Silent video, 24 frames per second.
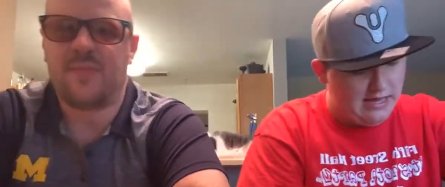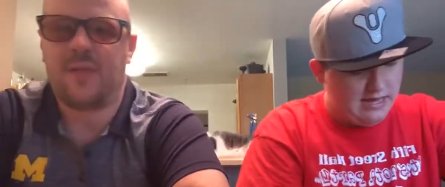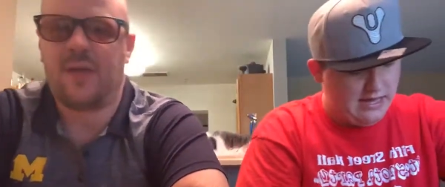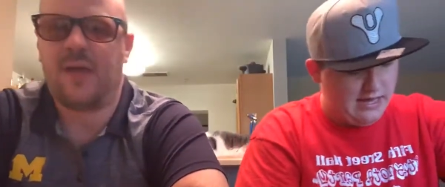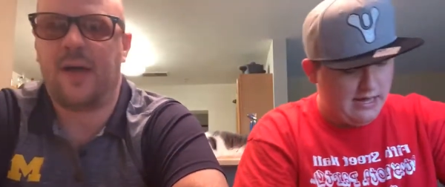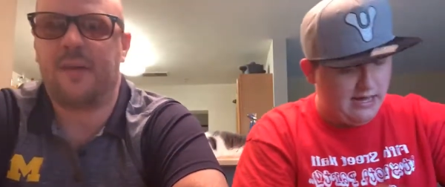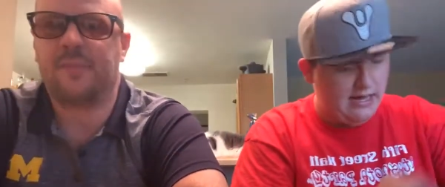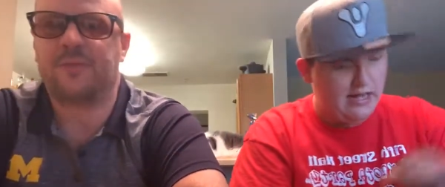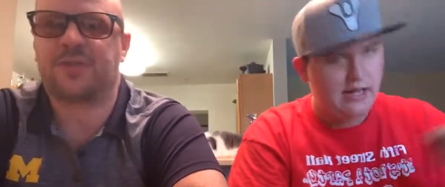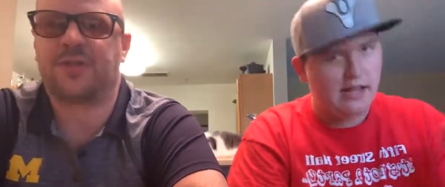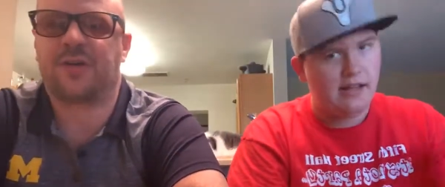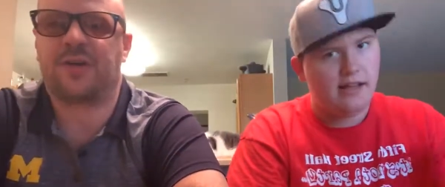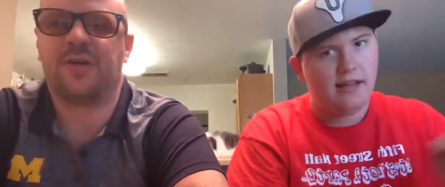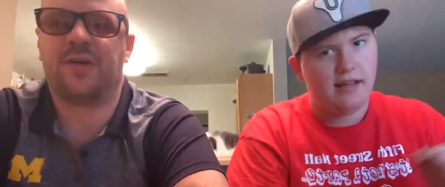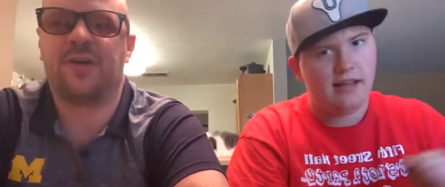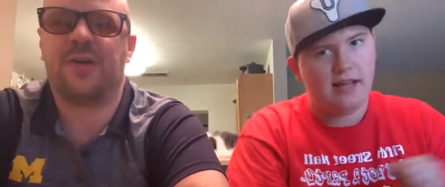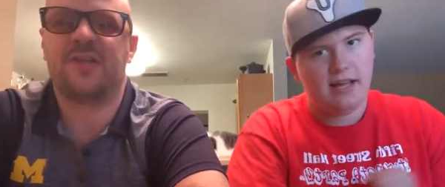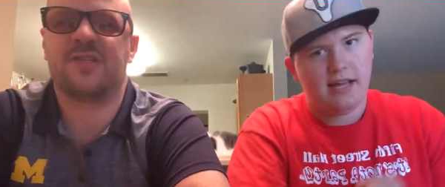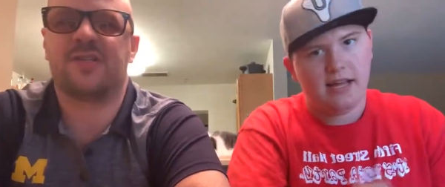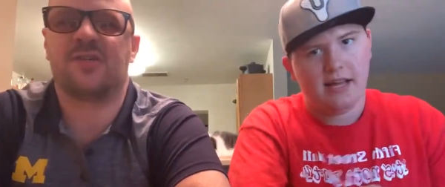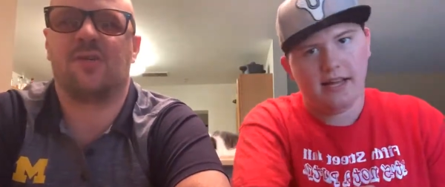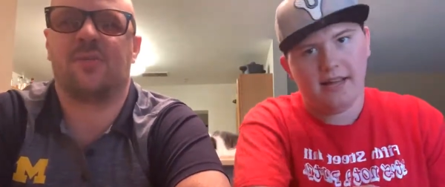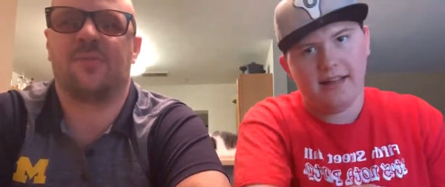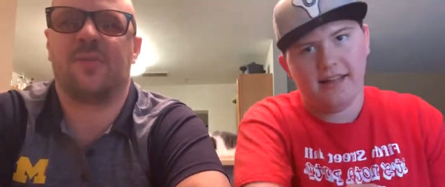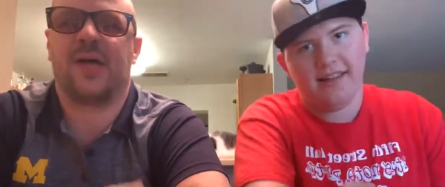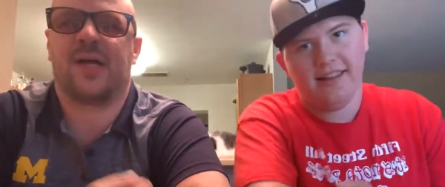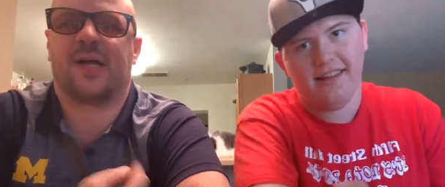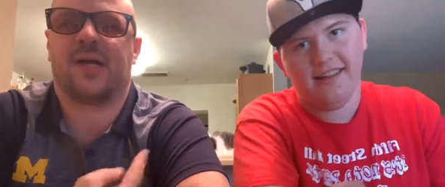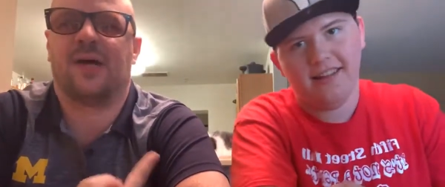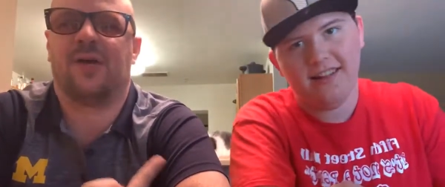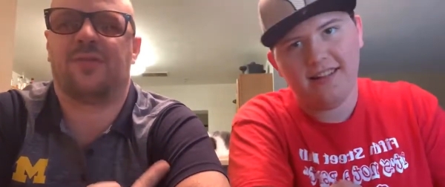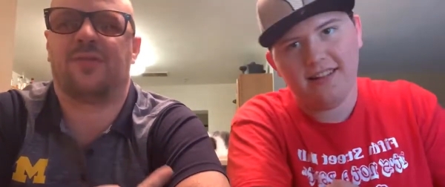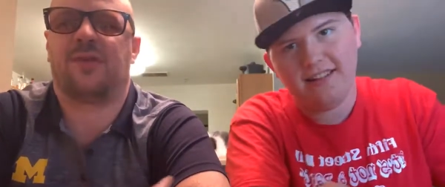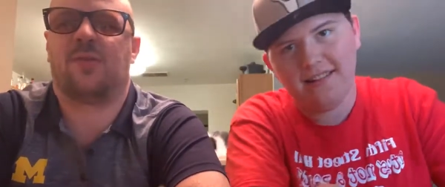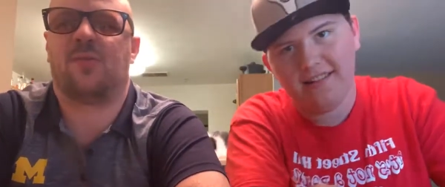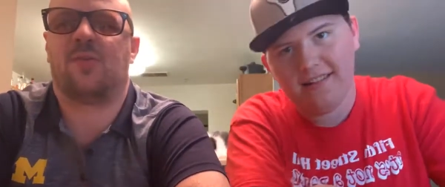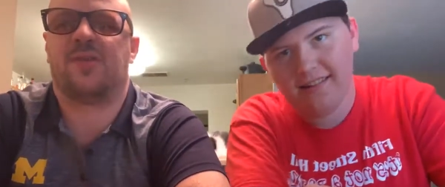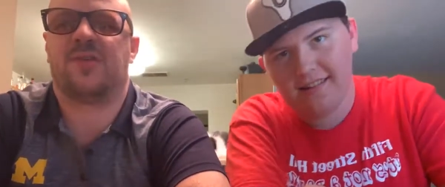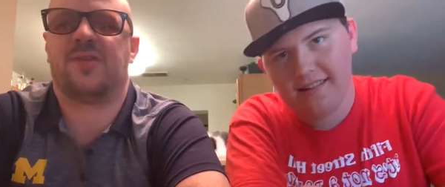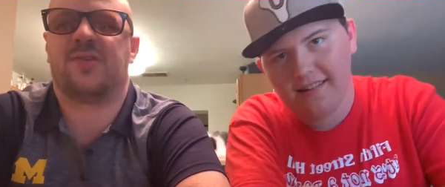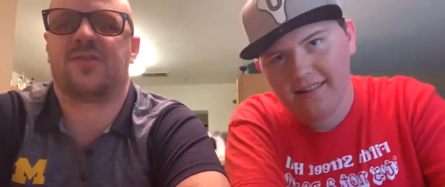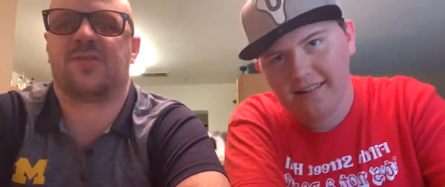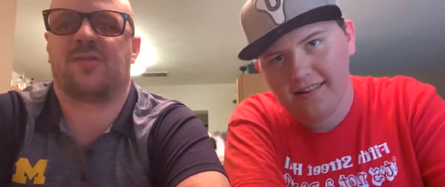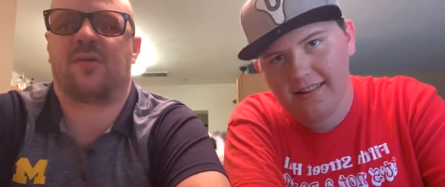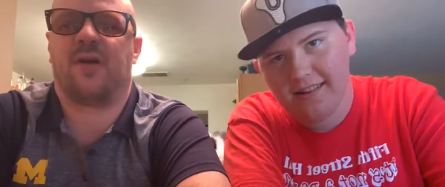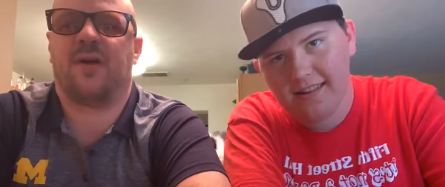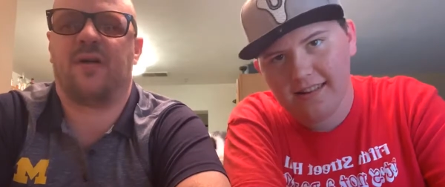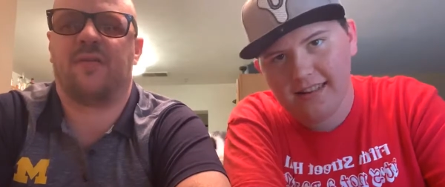Speaker 1: I'm sure he's going back out there with
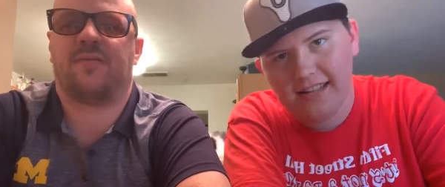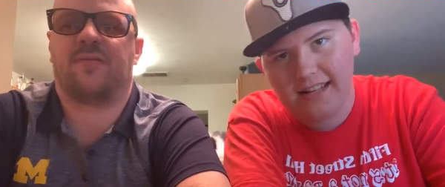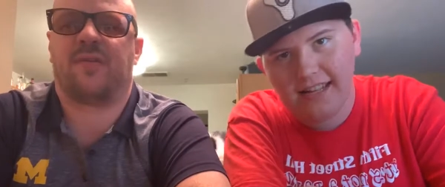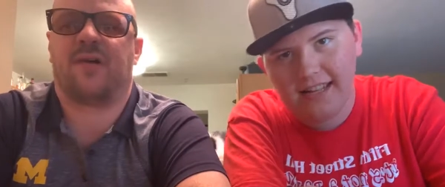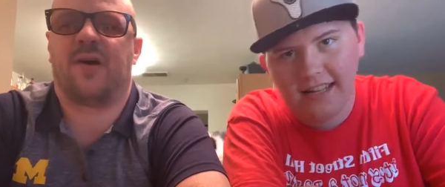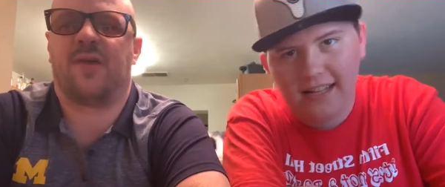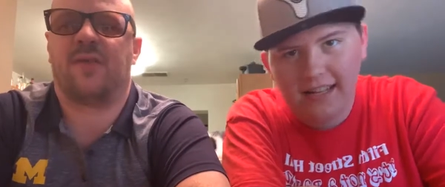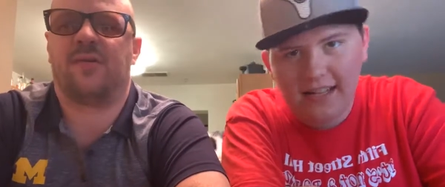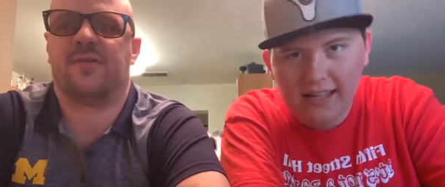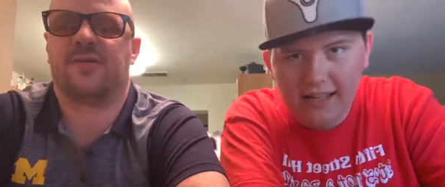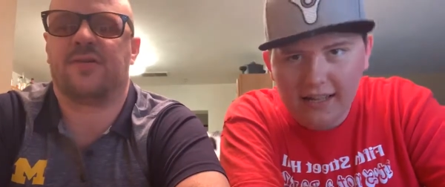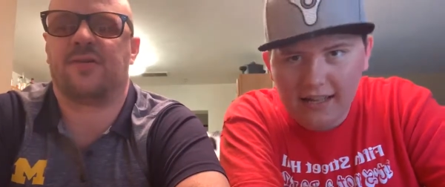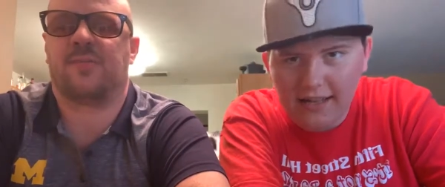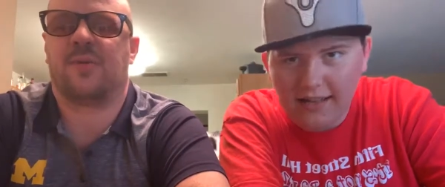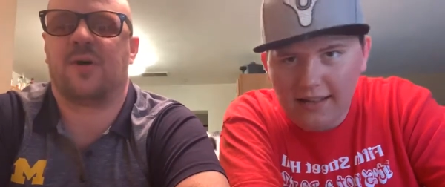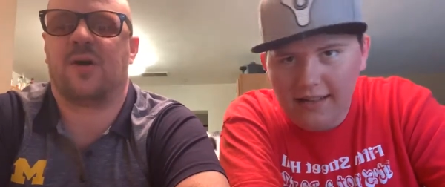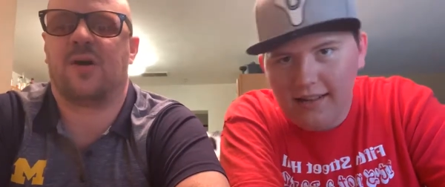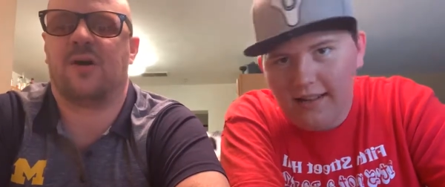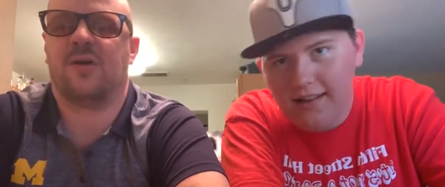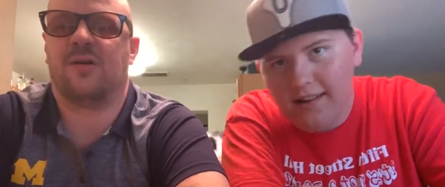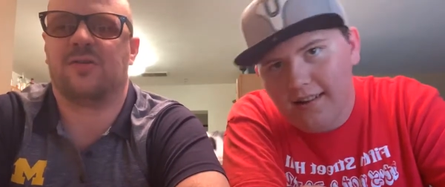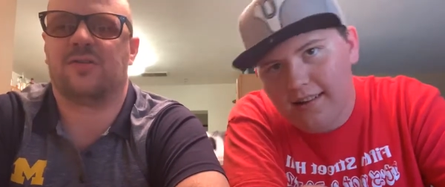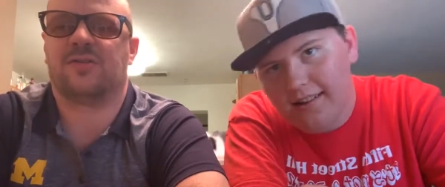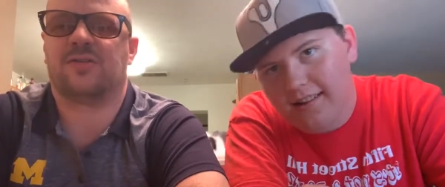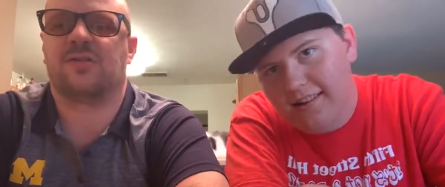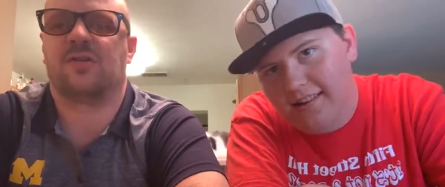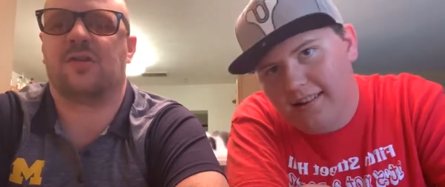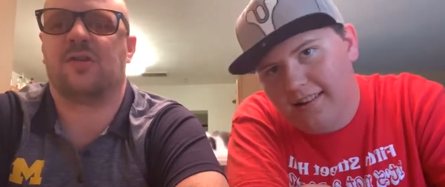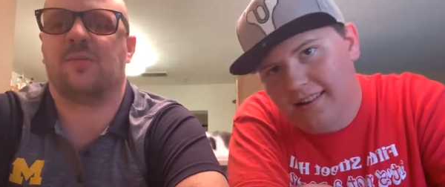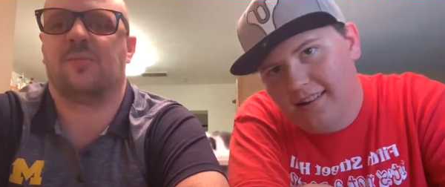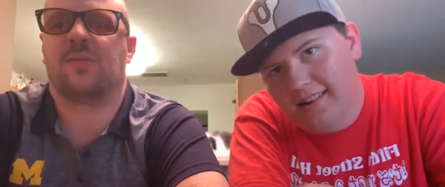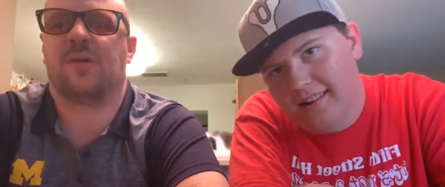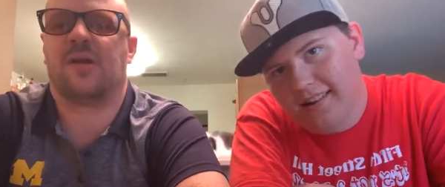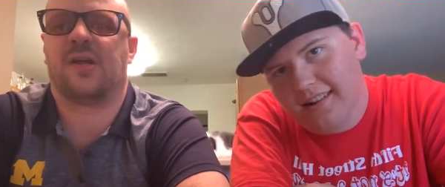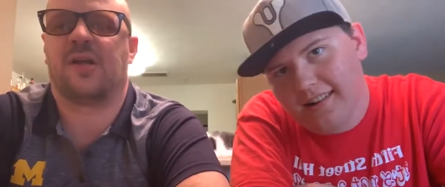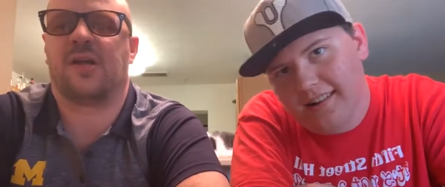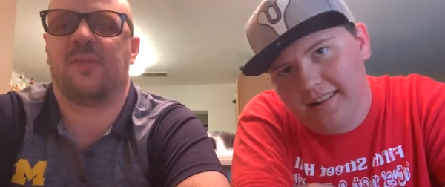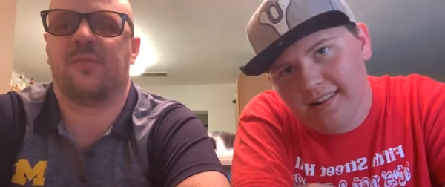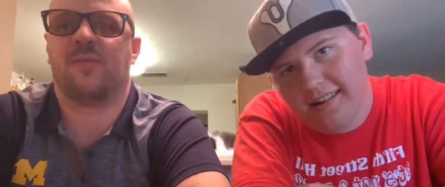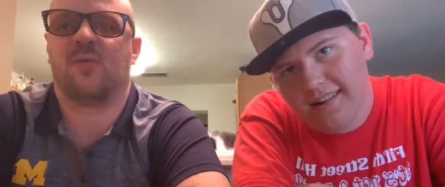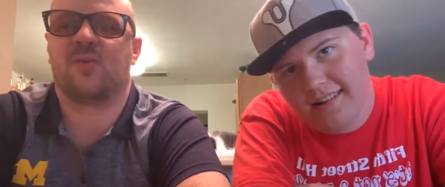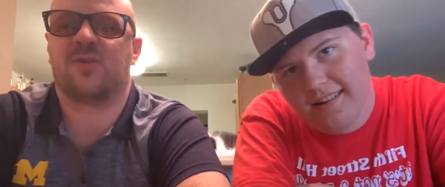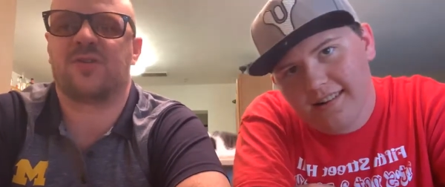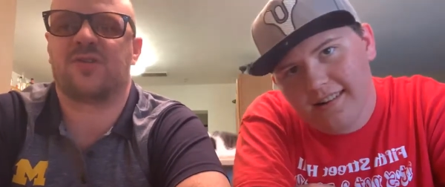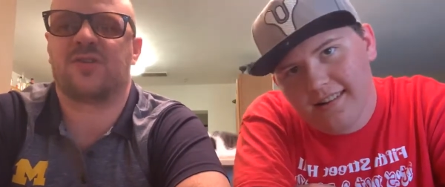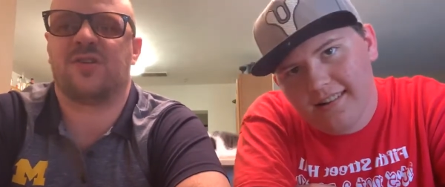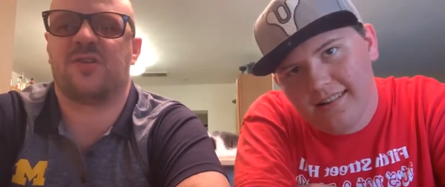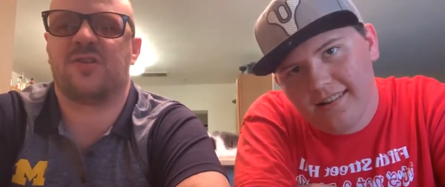his grandfather tomorrow, so he'll probably get
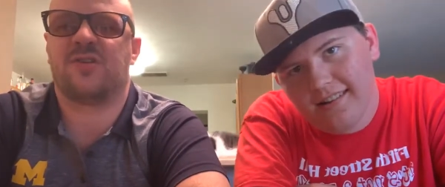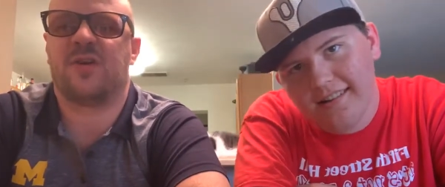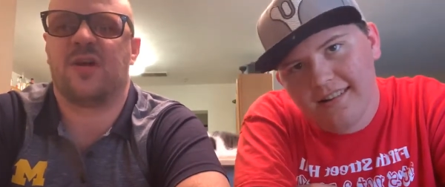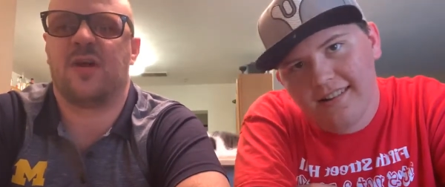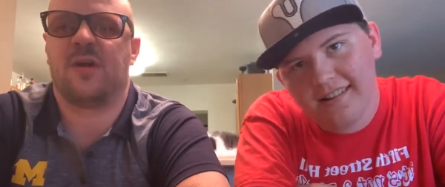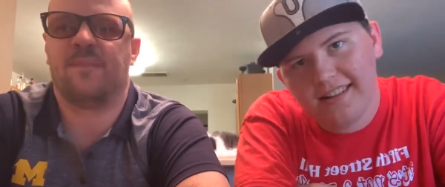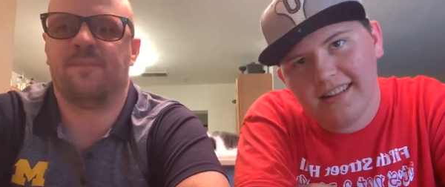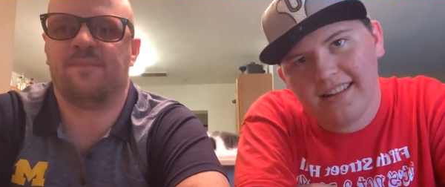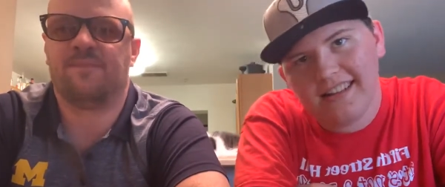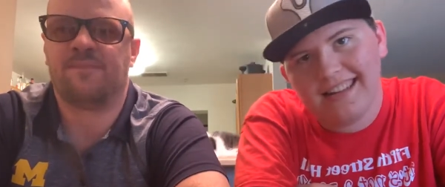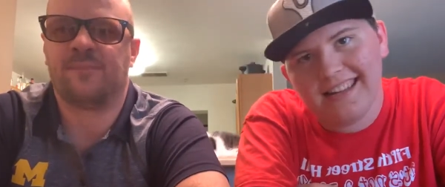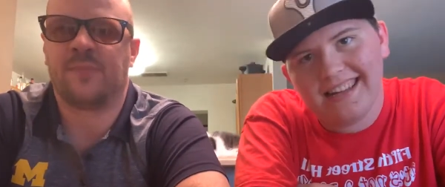more sun yet.